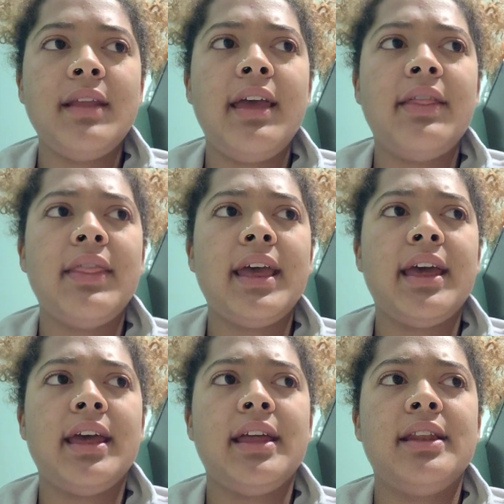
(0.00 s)
and
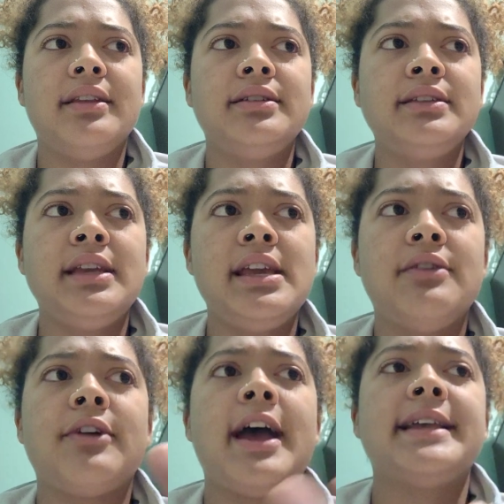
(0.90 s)
then he
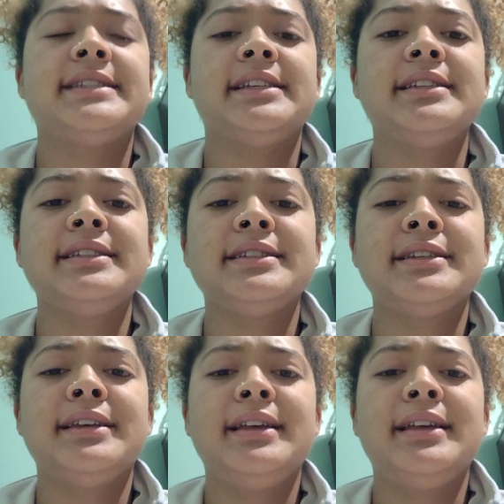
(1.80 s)
rises,